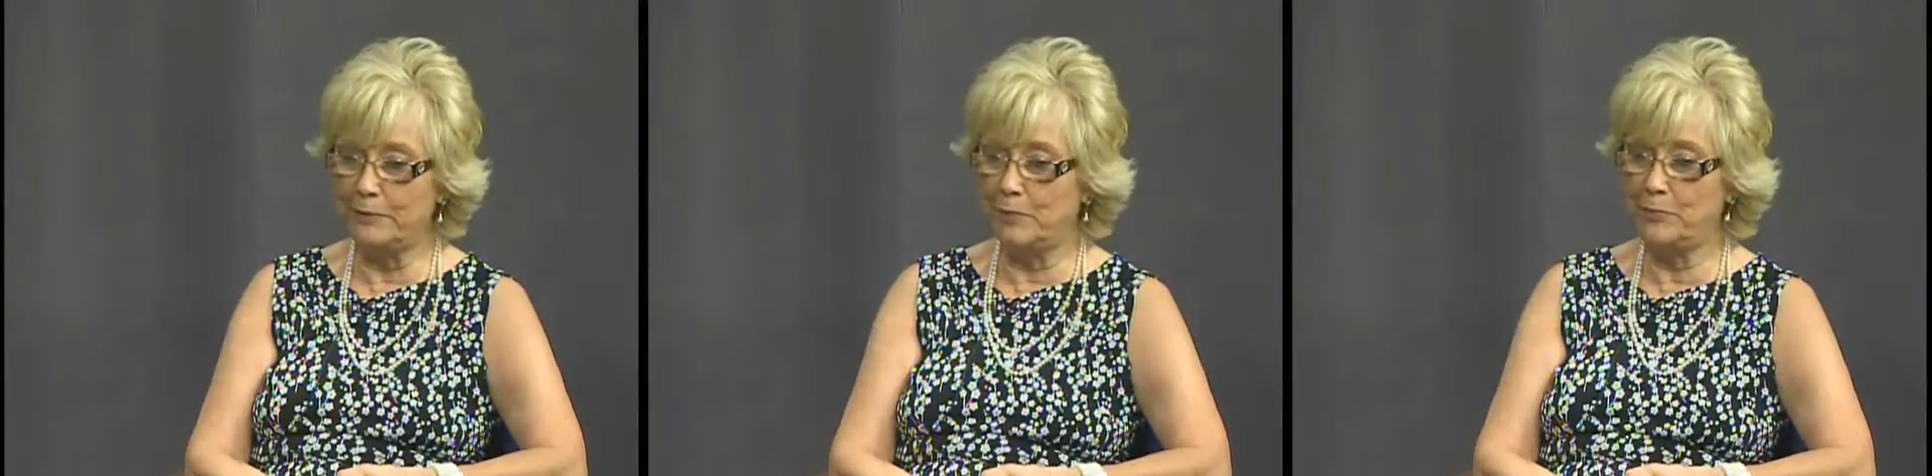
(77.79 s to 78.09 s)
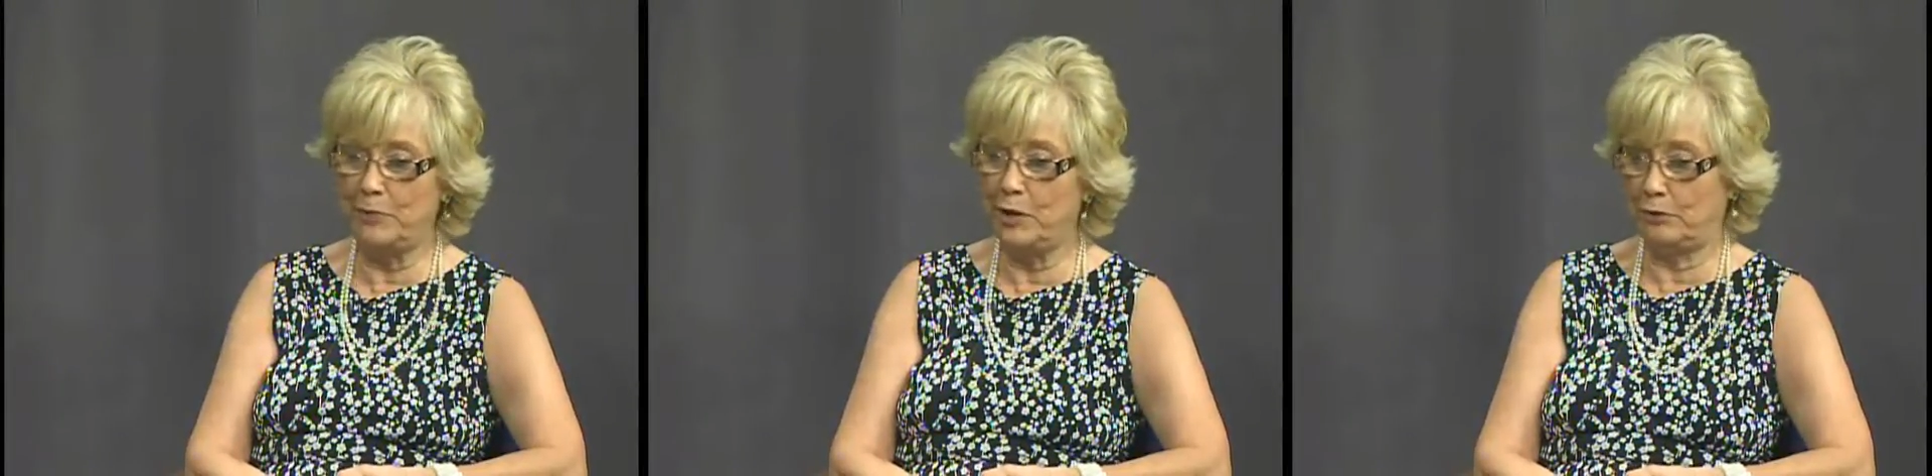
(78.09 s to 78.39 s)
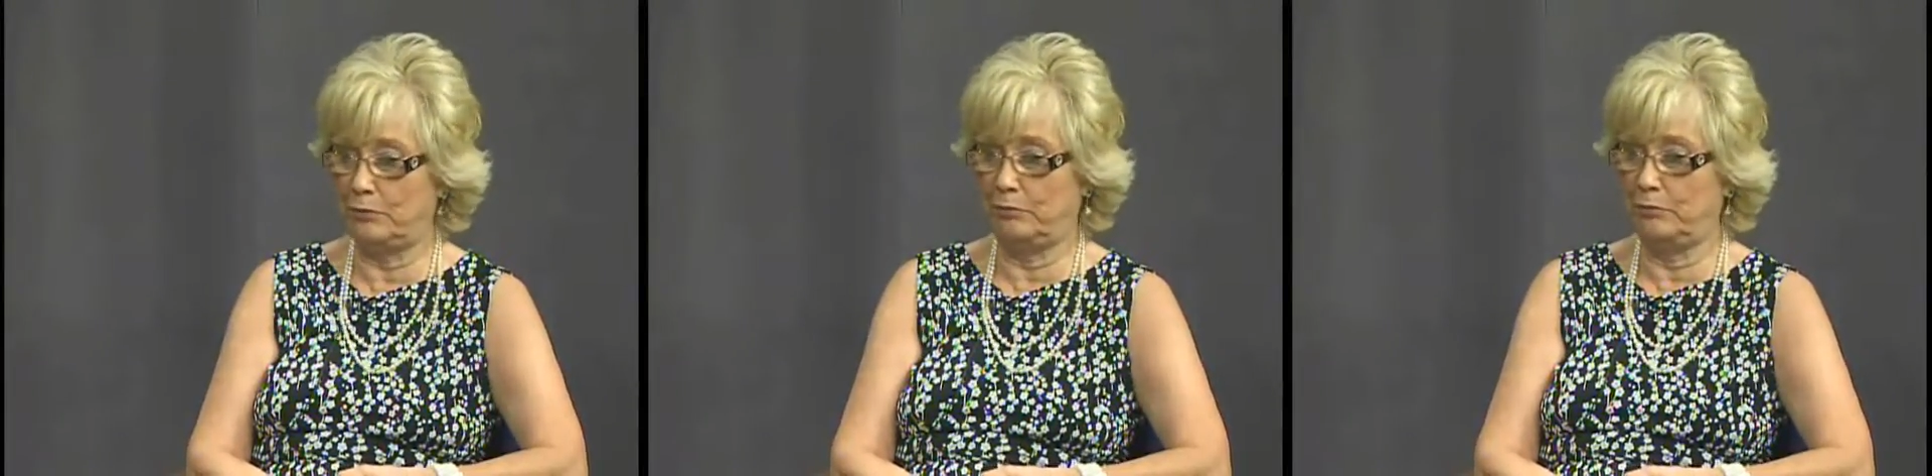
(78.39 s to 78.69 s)

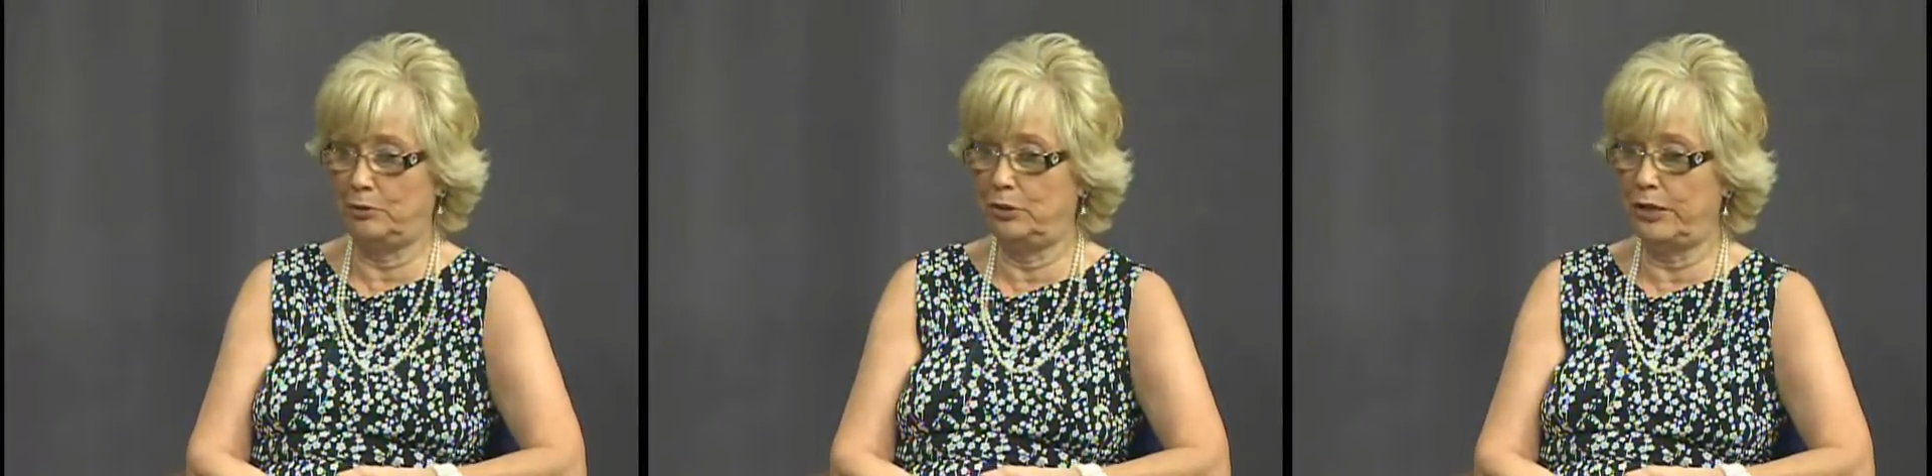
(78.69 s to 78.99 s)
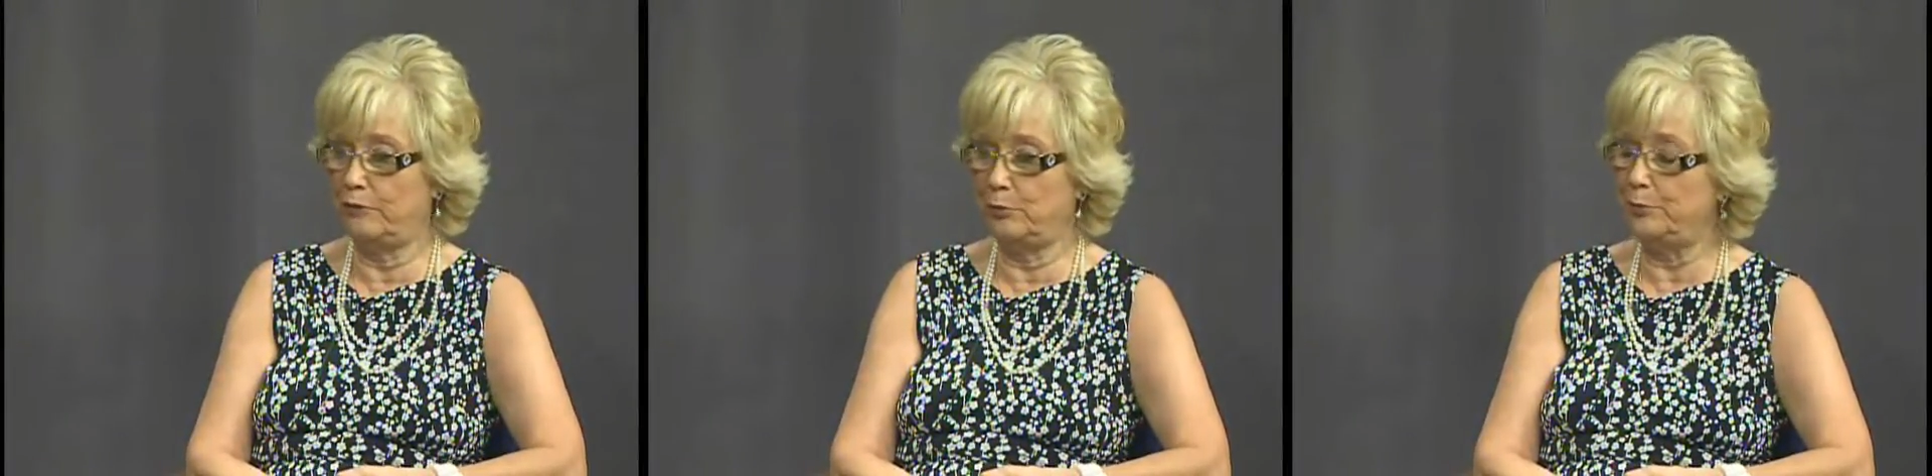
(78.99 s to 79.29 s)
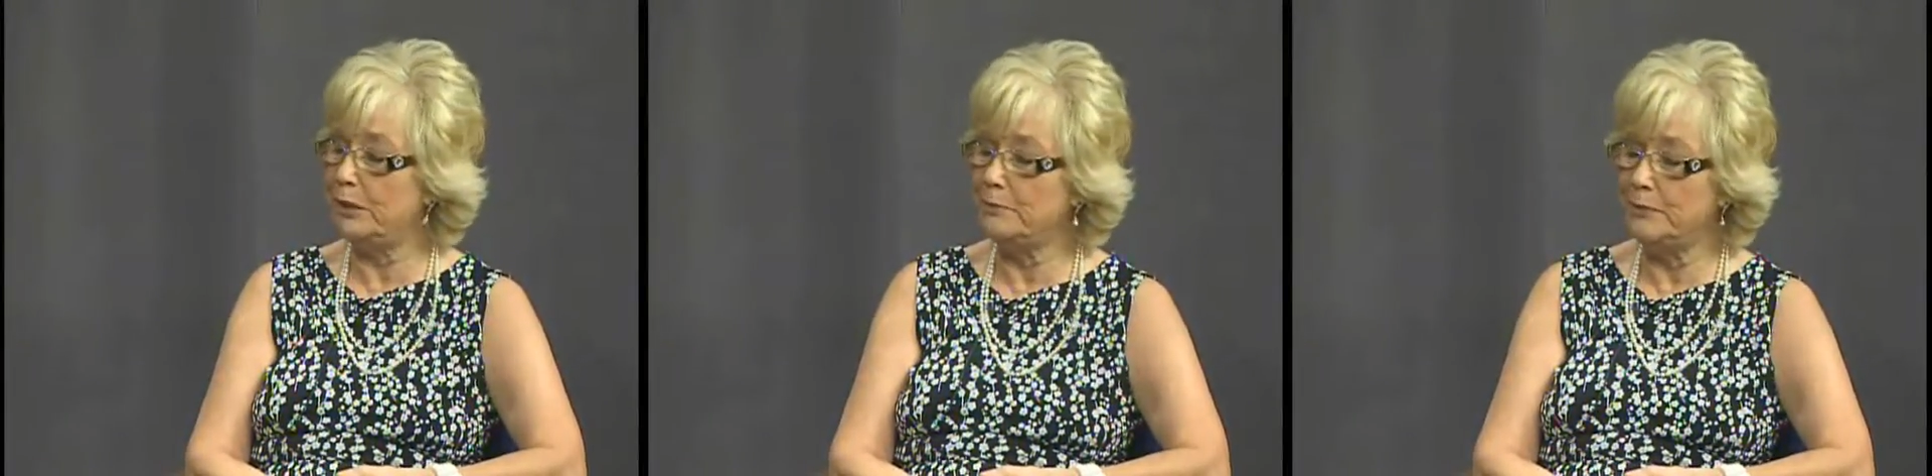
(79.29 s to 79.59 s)
there could ever
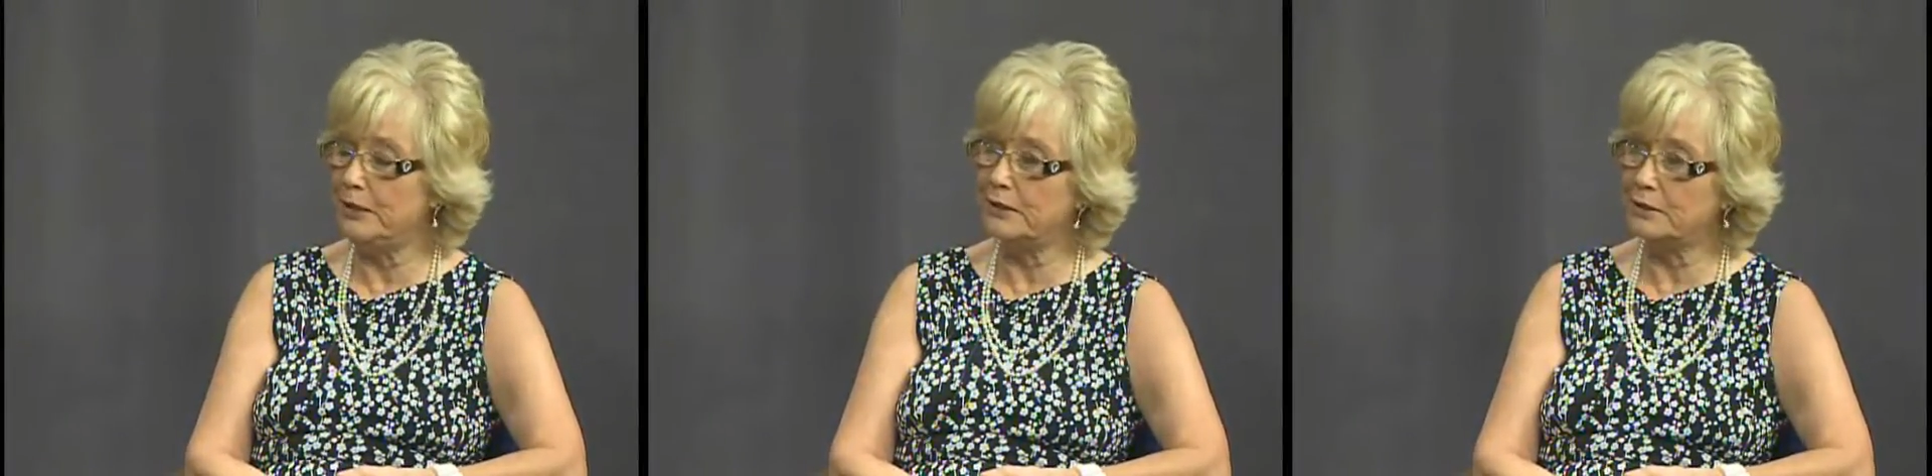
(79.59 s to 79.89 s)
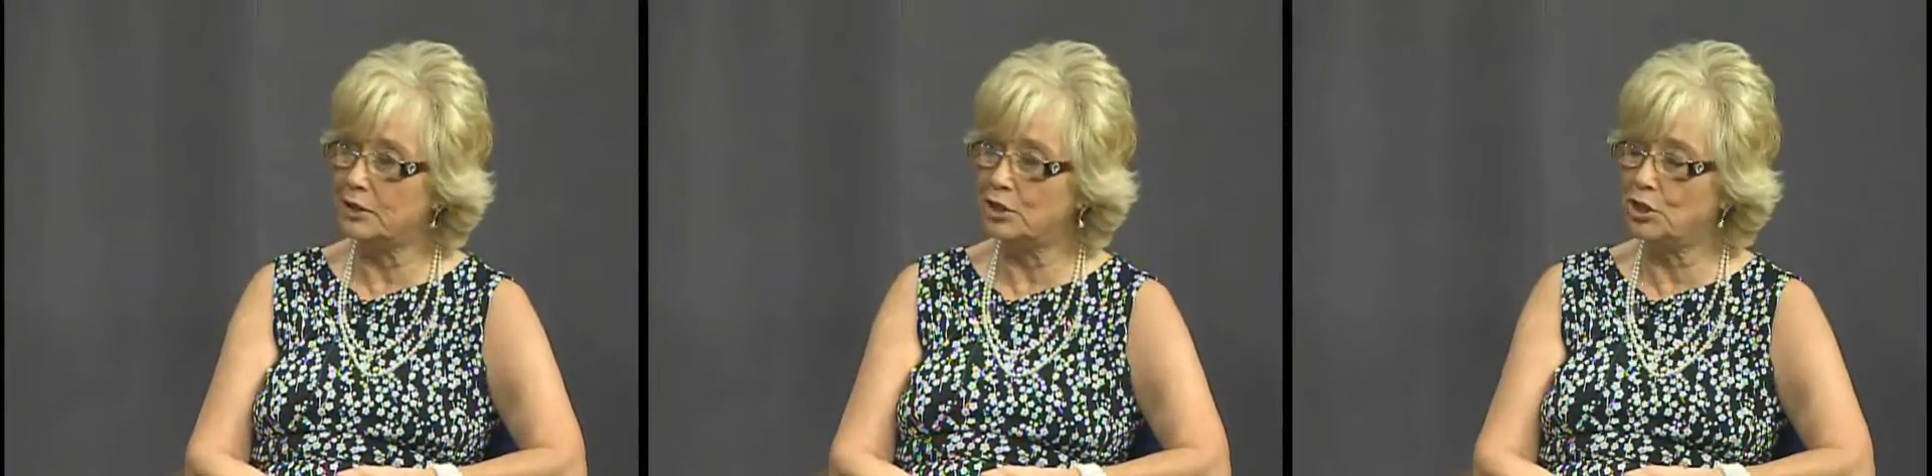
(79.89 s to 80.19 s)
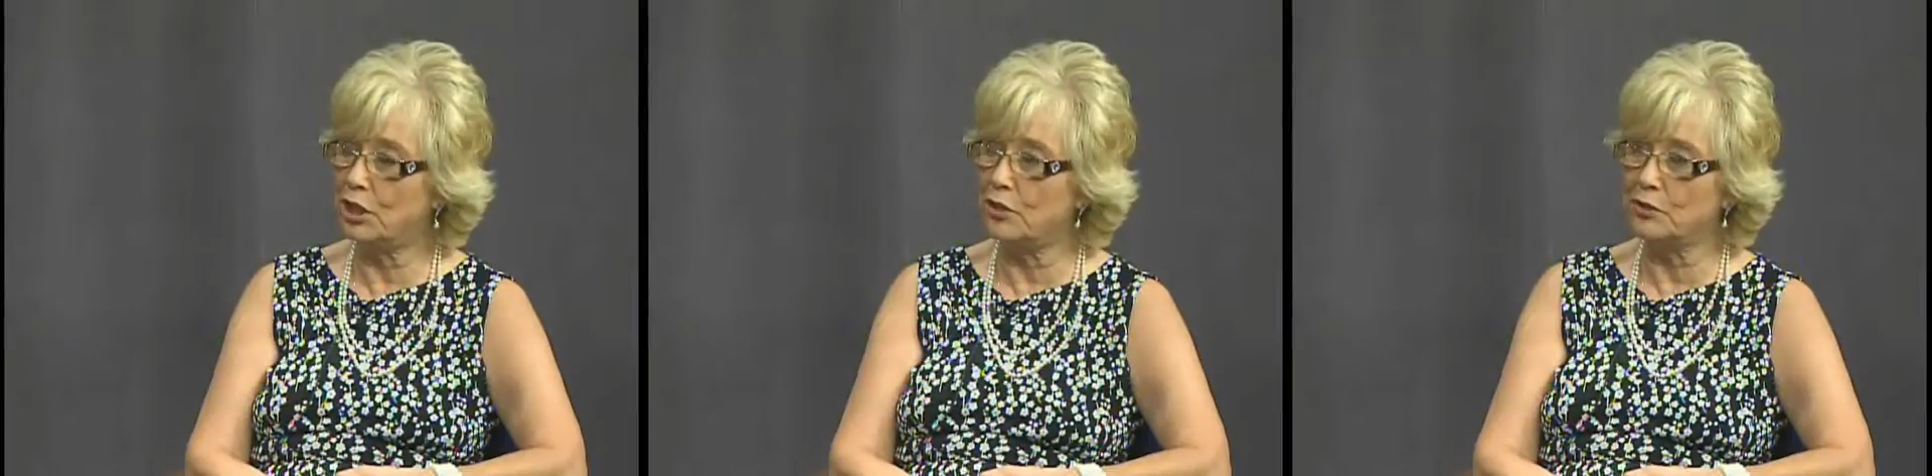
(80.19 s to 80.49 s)
be meanings to
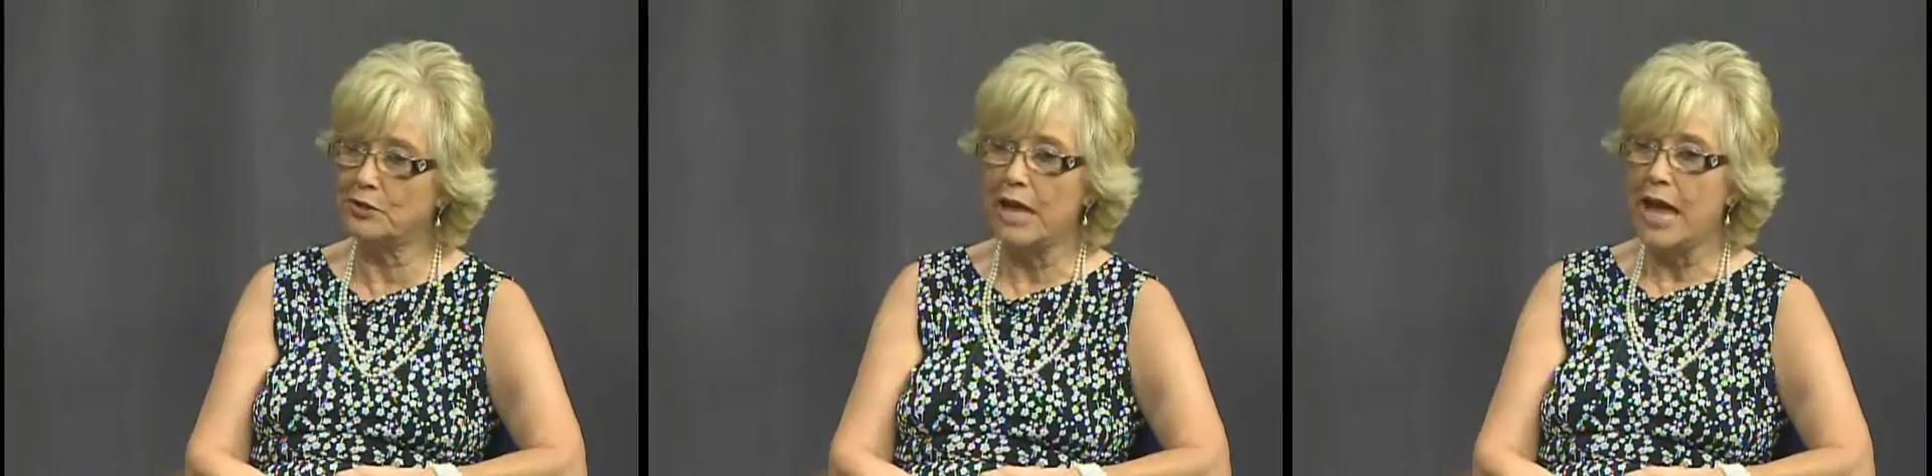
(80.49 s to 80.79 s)
shells.